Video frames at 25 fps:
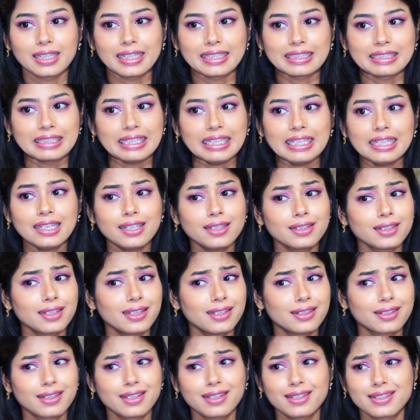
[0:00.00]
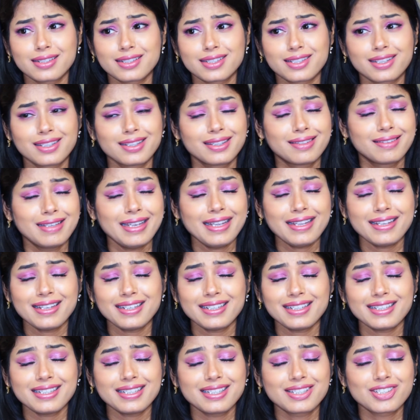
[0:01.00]
Like they
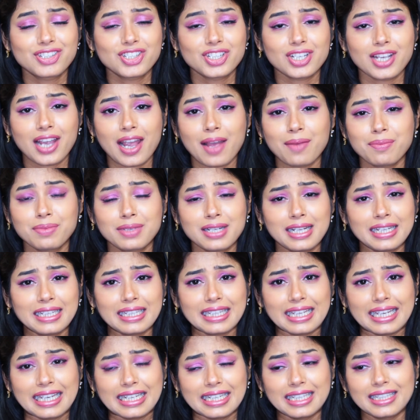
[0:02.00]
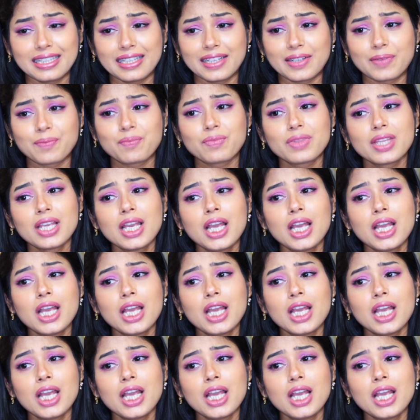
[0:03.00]
can get chapped like anything.